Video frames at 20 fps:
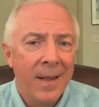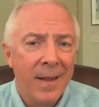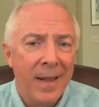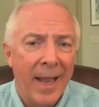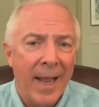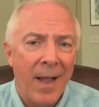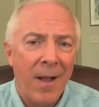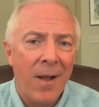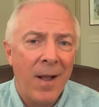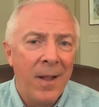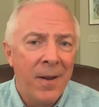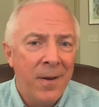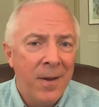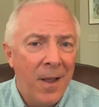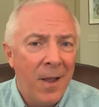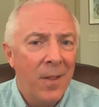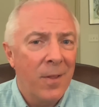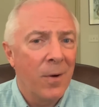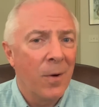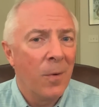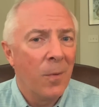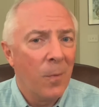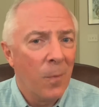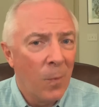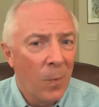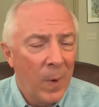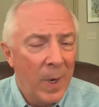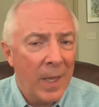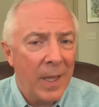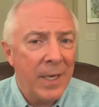Now, another
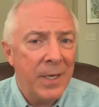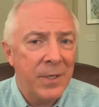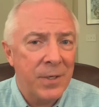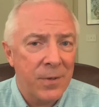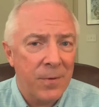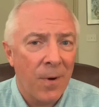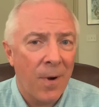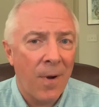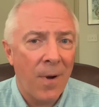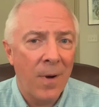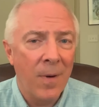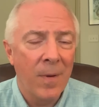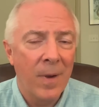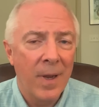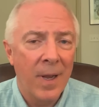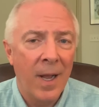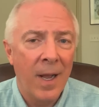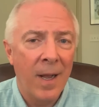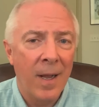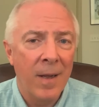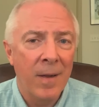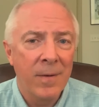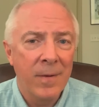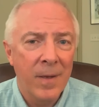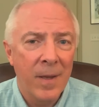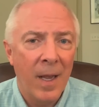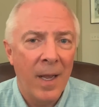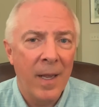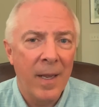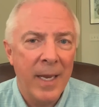really
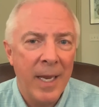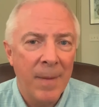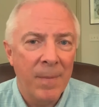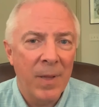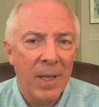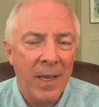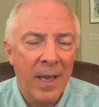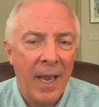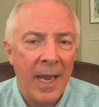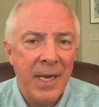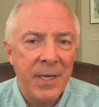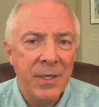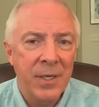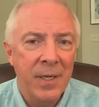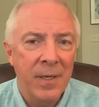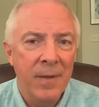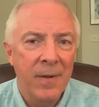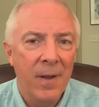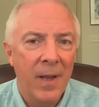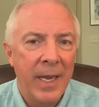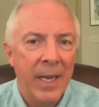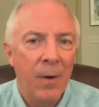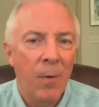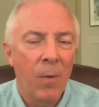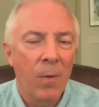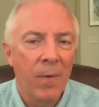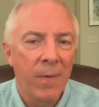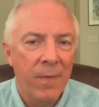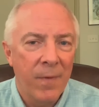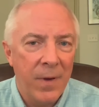strong implication in
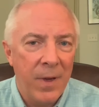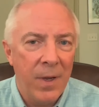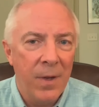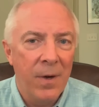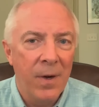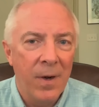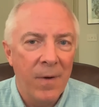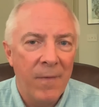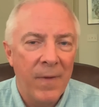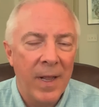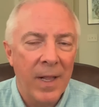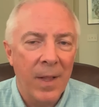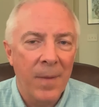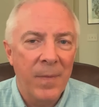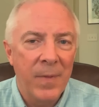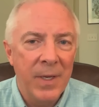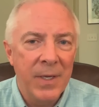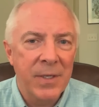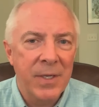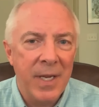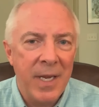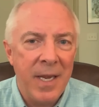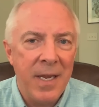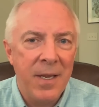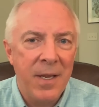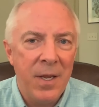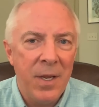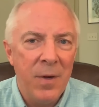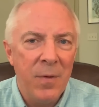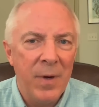order for you to develop this
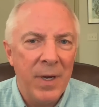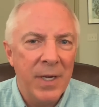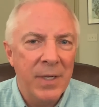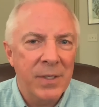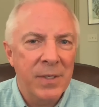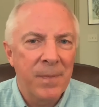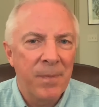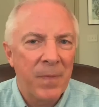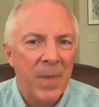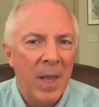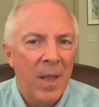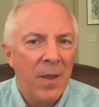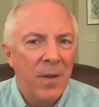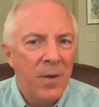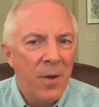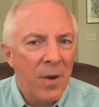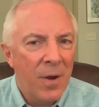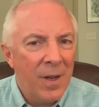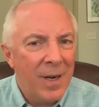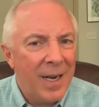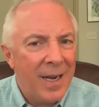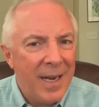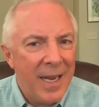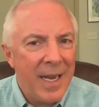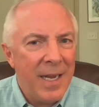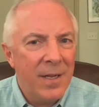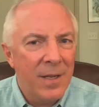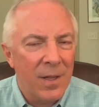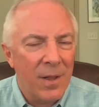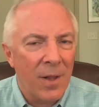EQ is you're going to
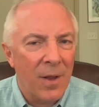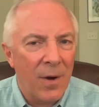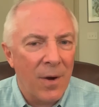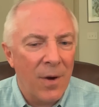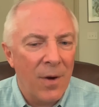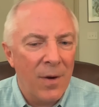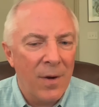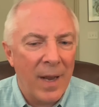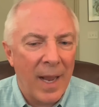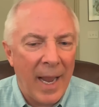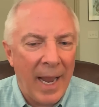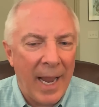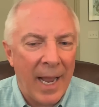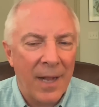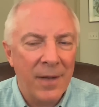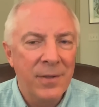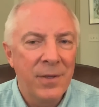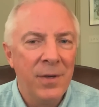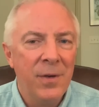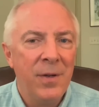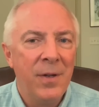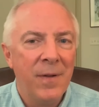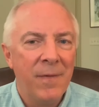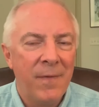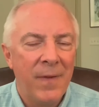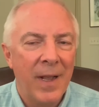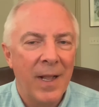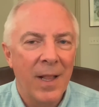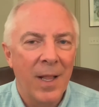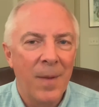need to learn how to
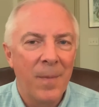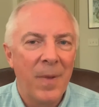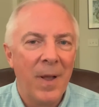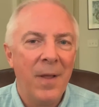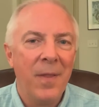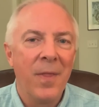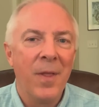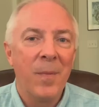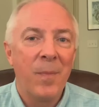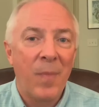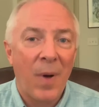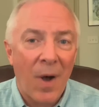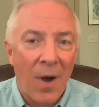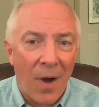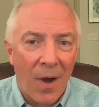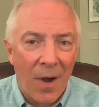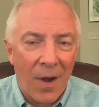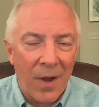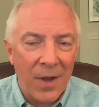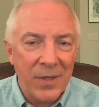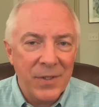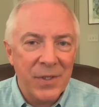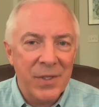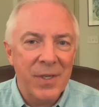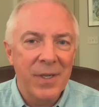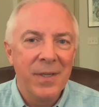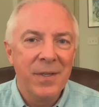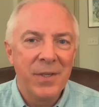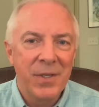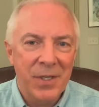develop the
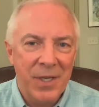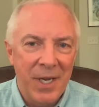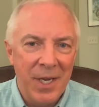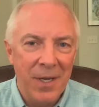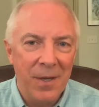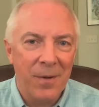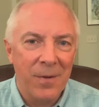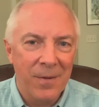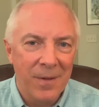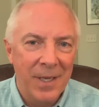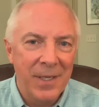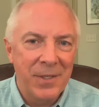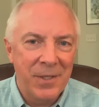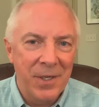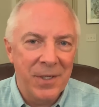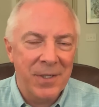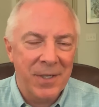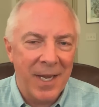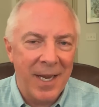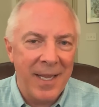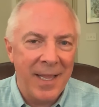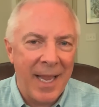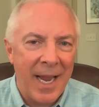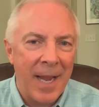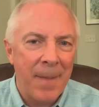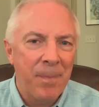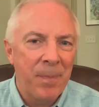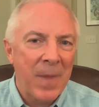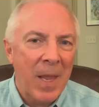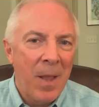pause skill. Let's just say
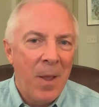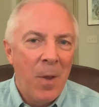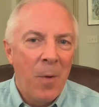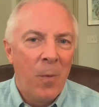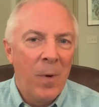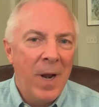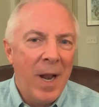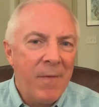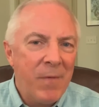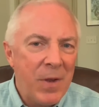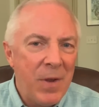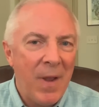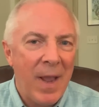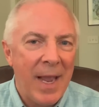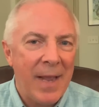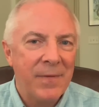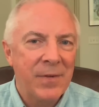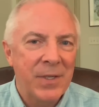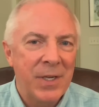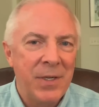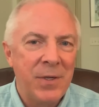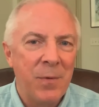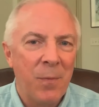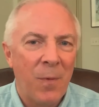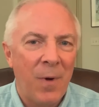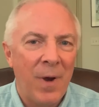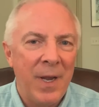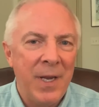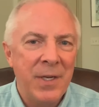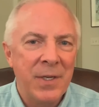that. Whenever you have
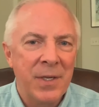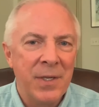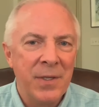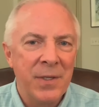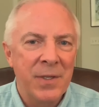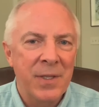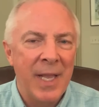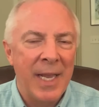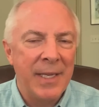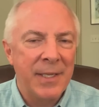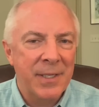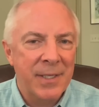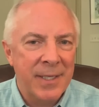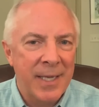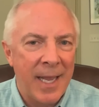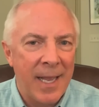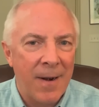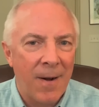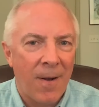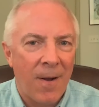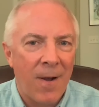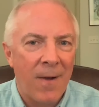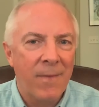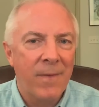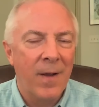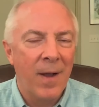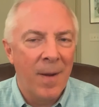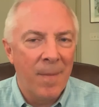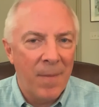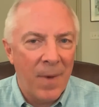situations that set
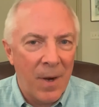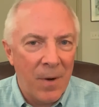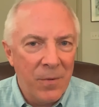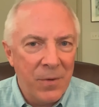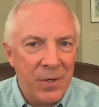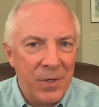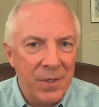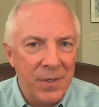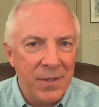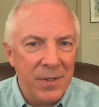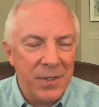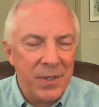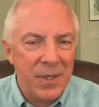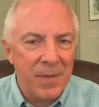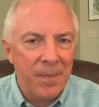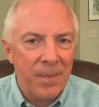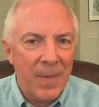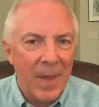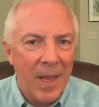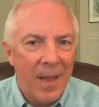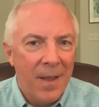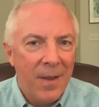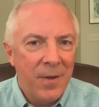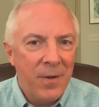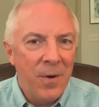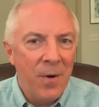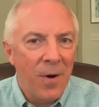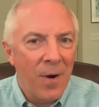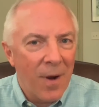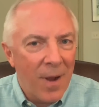off emotions,
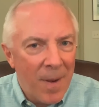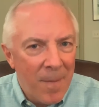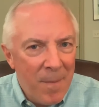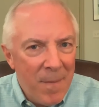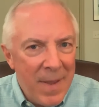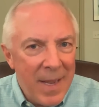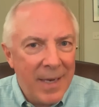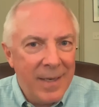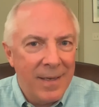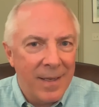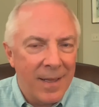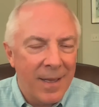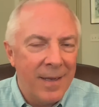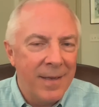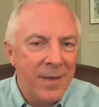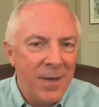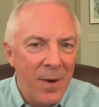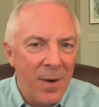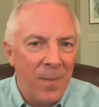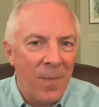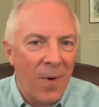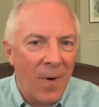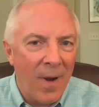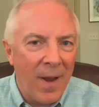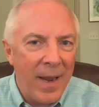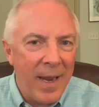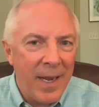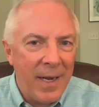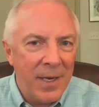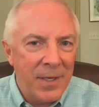your amygdala in your
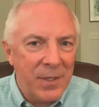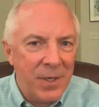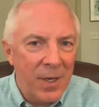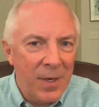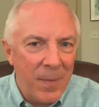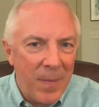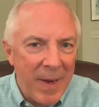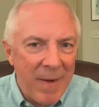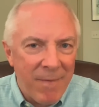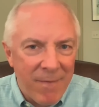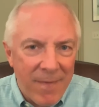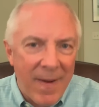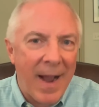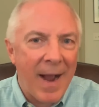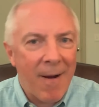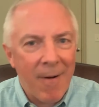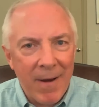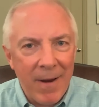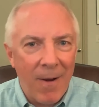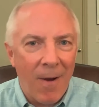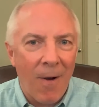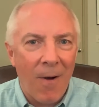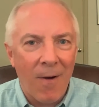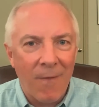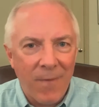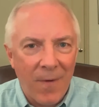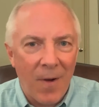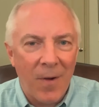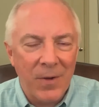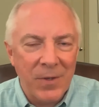brain is going to be firing
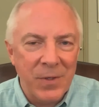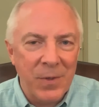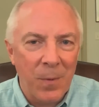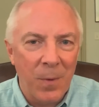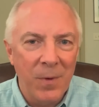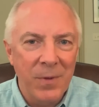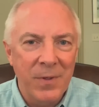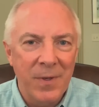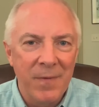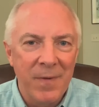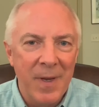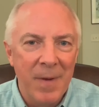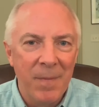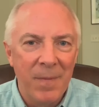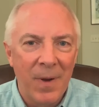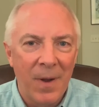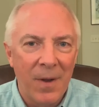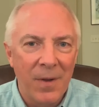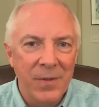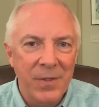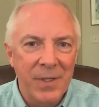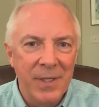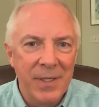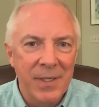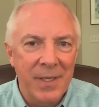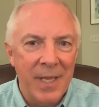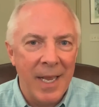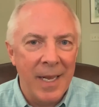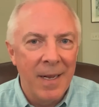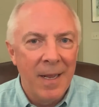off all sorts of
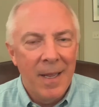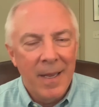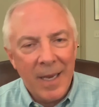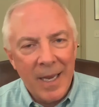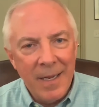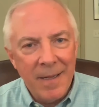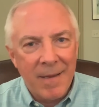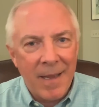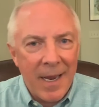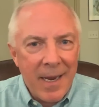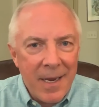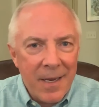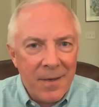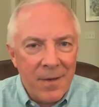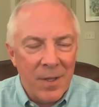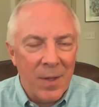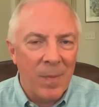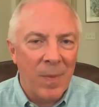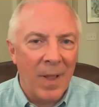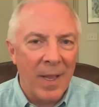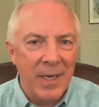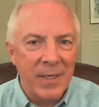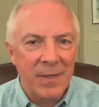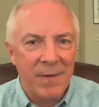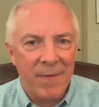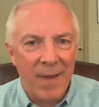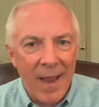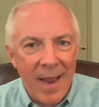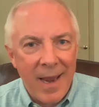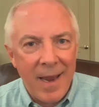impulses that can take you to the place
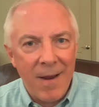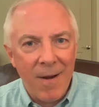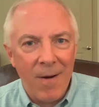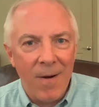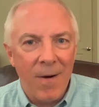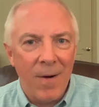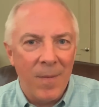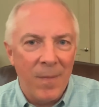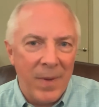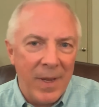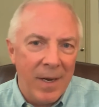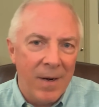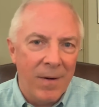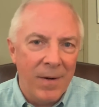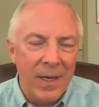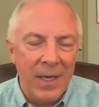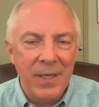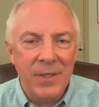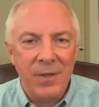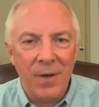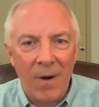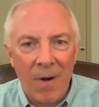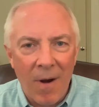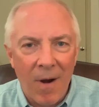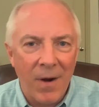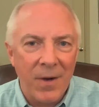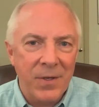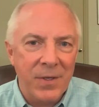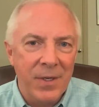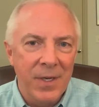of anger or bitterness or
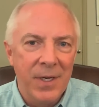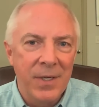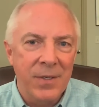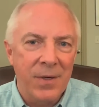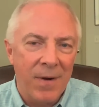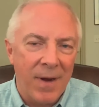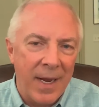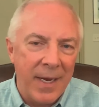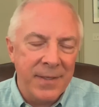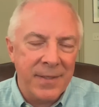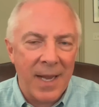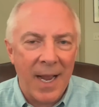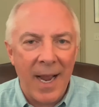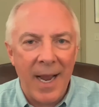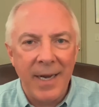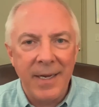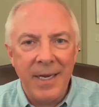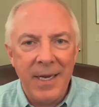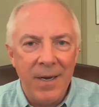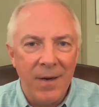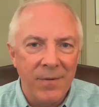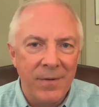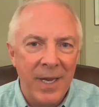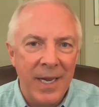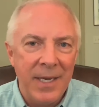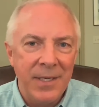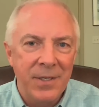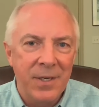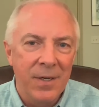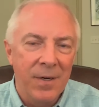harshness or anxiety or
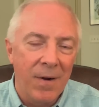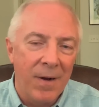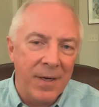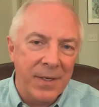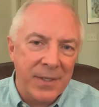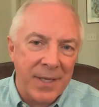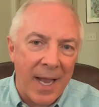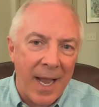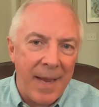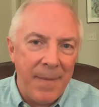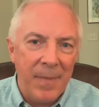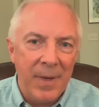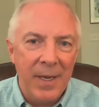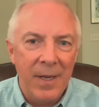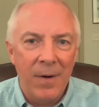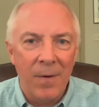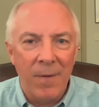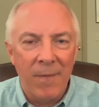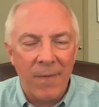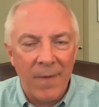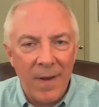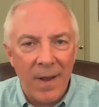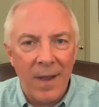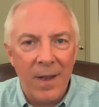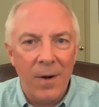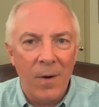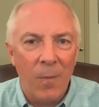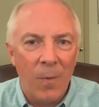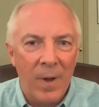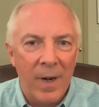tension or excitement or fun
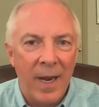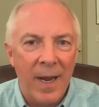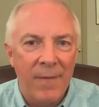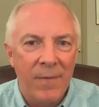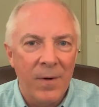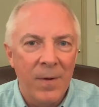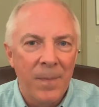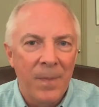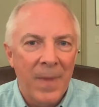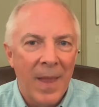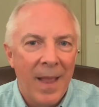or whatever.